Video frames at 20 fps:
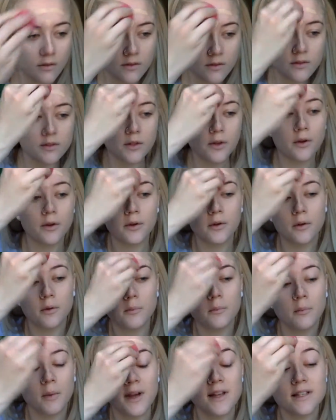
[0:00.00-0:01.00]
So
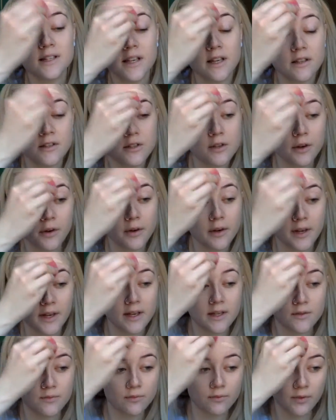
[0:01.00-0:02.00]
my skin tone
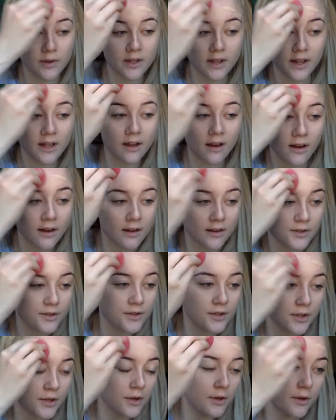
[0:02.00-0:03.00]
is really hard
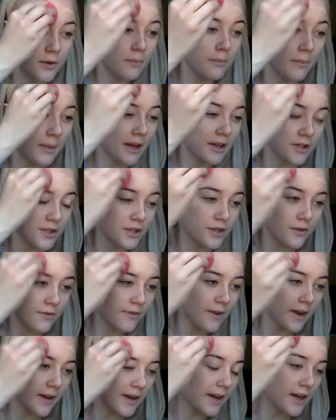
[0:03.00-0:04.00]
to match to
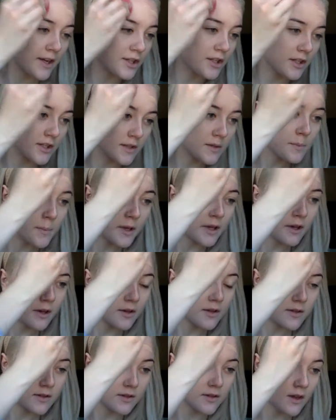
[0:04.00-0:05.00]
foundations
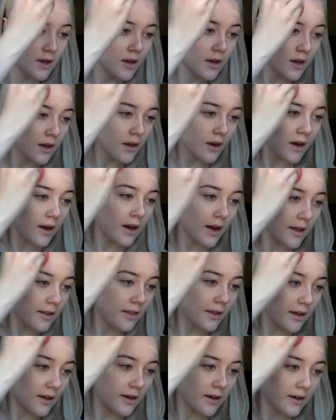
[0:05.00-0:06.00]
because
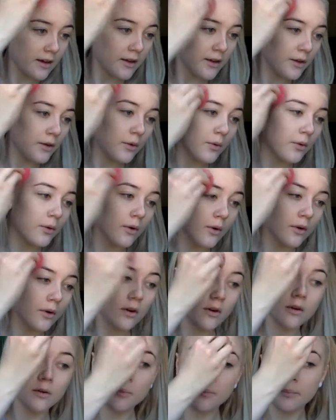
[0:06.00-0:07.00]
either you're
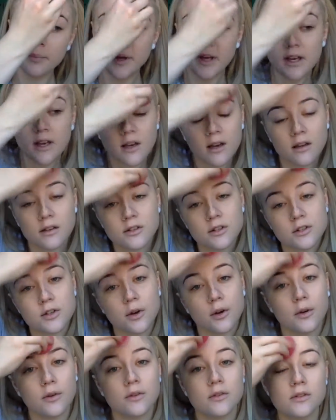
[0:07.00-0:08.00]
pink
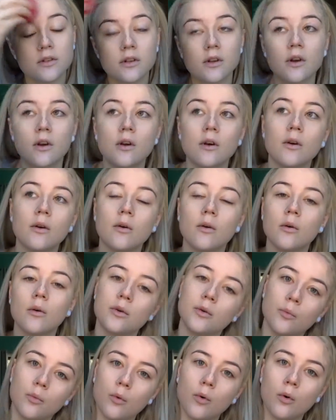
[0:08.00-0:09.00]
undertoned or
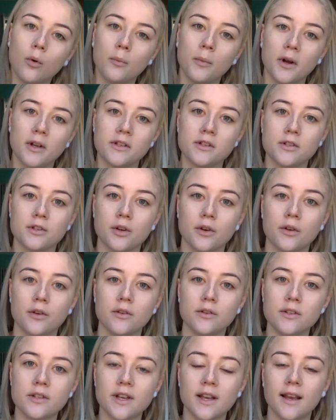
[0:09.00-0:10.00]
you're warm
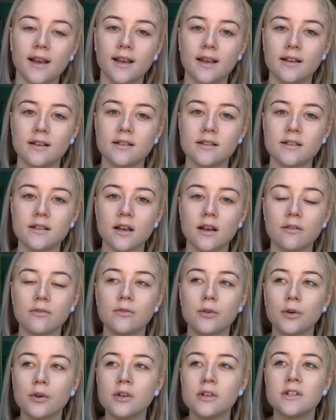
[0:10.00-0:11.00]
undertoned, and I've
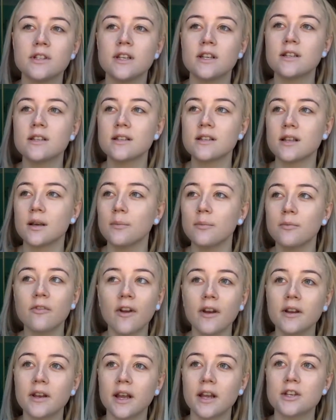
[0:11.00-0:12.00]
noticed in some
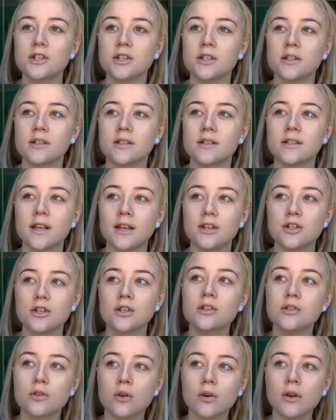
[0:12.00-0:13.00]
foundations they
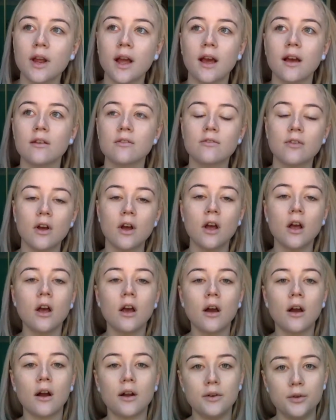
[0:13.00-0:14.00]
just don't have
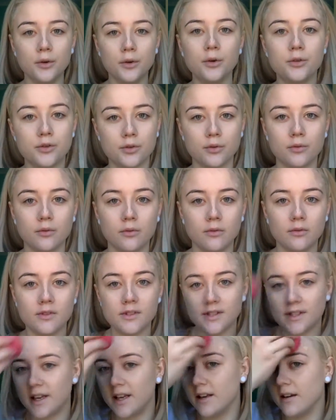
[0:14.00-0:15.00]
a neutral
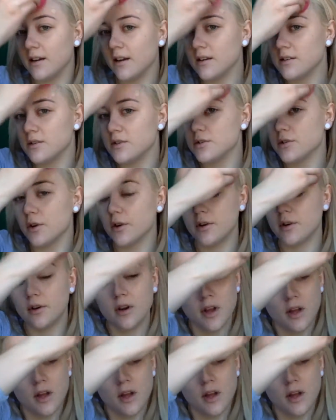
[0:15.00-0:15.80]
skin undertone.